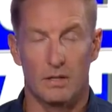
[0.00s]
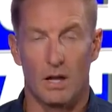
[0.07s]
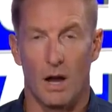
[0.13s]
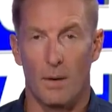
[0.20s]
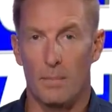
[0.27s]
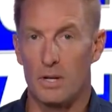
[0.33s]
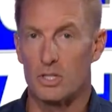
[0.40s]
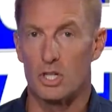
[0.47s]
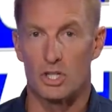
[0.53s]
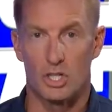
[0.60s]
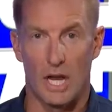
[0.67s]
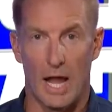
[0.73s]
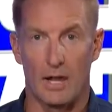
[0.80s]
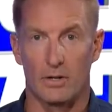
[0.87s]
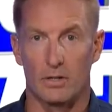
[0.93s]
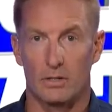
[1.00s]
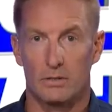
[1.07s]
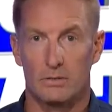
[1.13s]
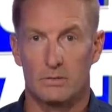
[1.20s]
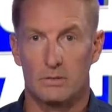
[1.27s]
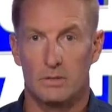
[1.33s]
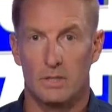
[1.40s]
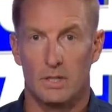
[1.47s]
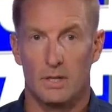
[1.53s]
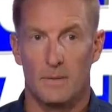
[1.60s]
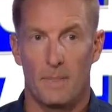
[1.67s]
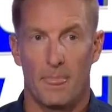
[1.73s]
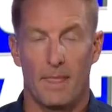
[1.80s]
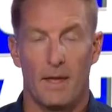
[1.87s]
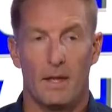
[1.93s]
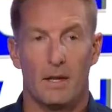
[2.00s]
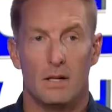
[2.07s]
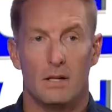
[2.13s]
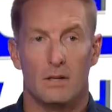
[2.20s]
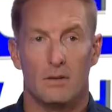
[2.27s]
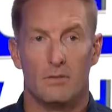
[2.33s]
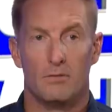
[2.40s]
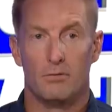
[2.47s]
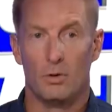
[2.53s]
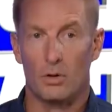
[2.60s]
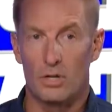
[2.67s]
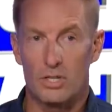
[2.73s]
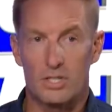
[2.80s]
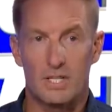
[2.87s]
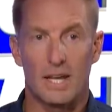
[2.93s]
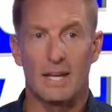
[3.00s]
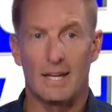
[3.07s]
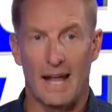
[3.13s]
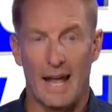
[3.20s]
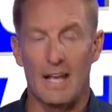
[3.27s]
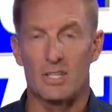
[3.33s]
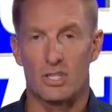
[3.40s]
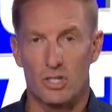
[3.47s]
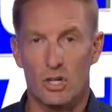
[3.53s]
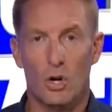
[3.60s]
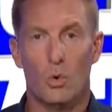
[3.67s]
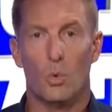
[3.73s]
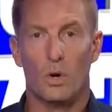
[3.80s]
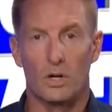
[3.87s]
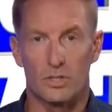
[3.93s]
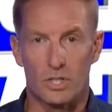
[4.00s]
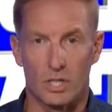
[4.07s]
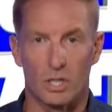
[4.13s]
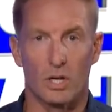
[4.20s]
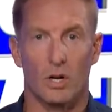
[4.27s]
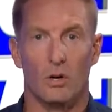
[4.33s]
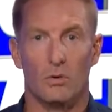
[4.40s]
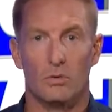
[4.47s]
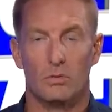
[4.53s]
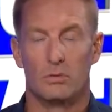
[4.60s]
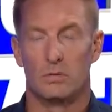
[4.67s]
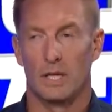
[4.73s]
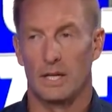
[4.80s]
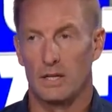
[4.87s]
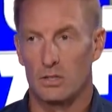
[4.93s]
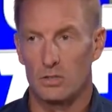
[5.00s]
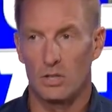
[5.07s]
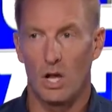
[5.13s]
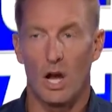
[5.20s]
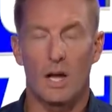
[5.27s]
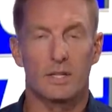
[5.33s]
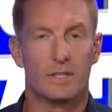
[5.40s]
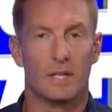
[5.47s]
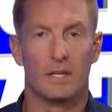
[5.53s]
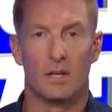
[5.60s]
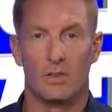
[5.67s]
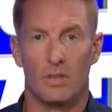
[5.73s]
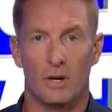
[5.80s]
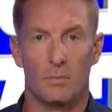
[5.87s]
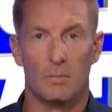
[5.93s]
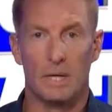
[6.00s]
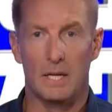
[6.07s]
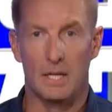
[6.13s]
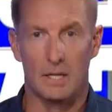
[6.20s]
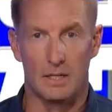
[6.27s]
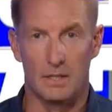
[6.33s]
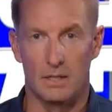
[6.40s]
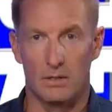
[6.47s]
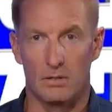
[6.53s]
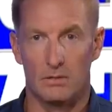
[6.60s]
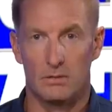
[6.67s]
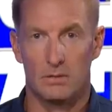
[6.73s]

A bunch of chatter. Florida State has nowhere to go. They are locked in on their media deal.